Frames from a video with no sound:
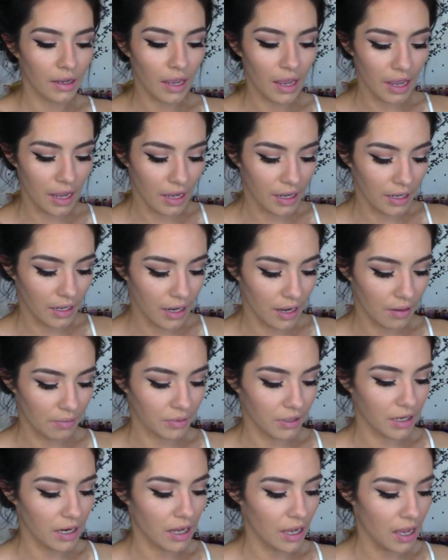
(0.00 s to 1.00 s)
And
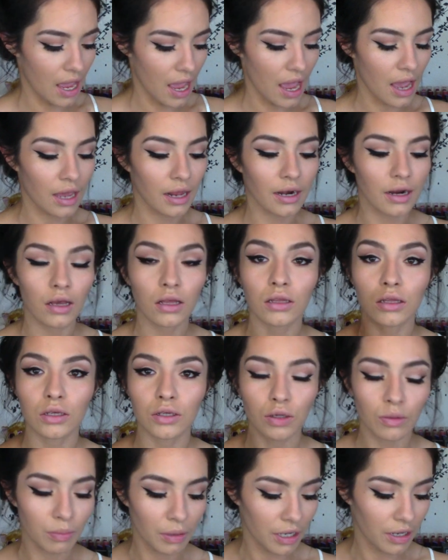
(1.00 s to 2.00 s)
I'm going to add a
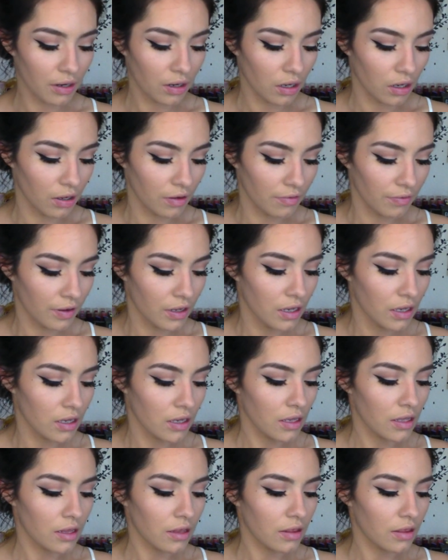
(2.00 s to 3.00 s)
little bit of
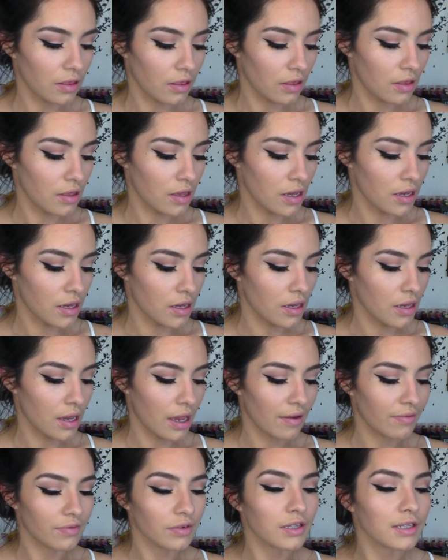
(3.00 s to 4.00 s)
the
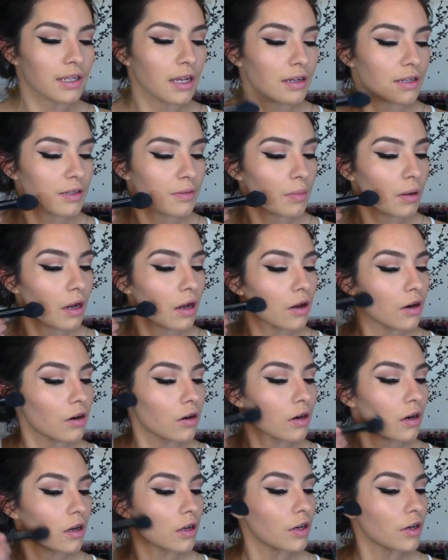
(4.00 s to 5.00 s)
emphasize
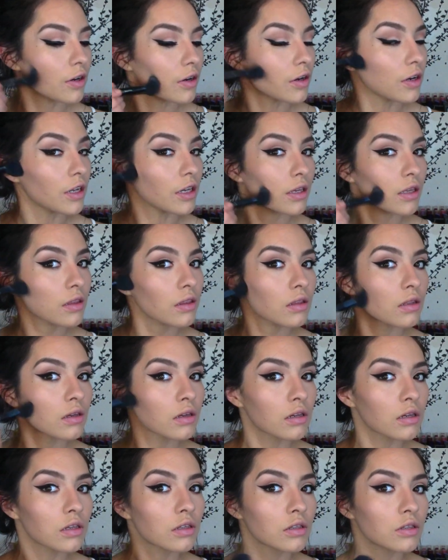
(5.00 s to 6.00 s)
powder underneath
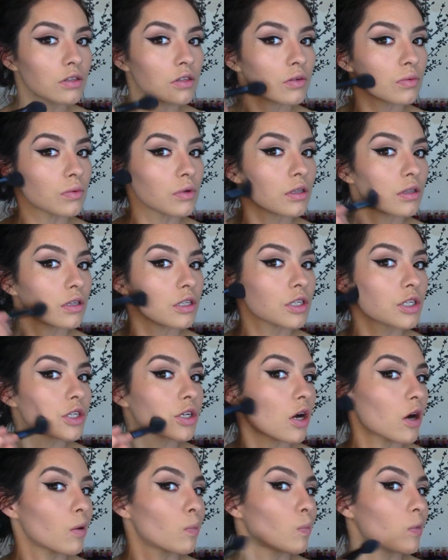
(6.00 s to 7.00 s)
to really
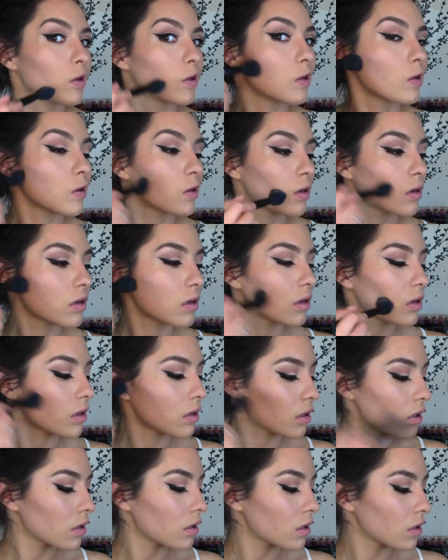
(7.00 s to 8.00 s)
sharpen
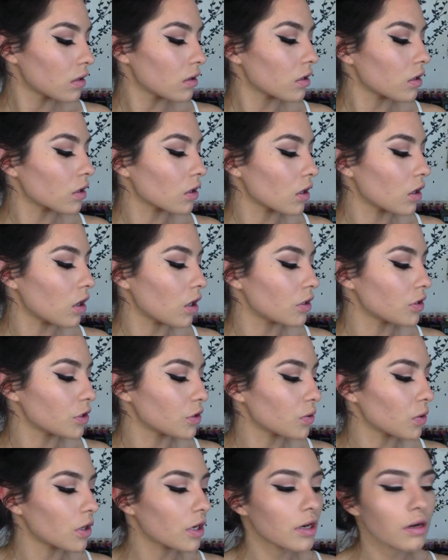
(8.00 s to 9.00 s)
the
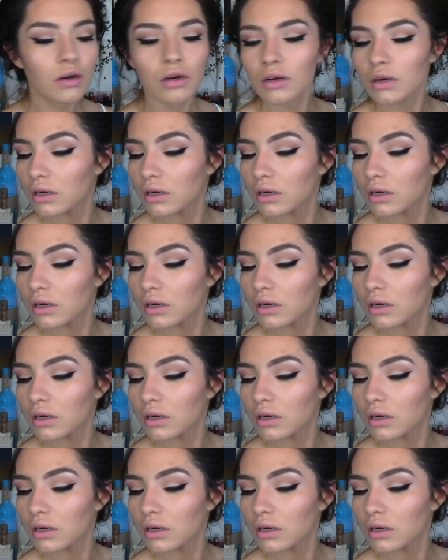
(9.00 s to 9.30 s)
contour.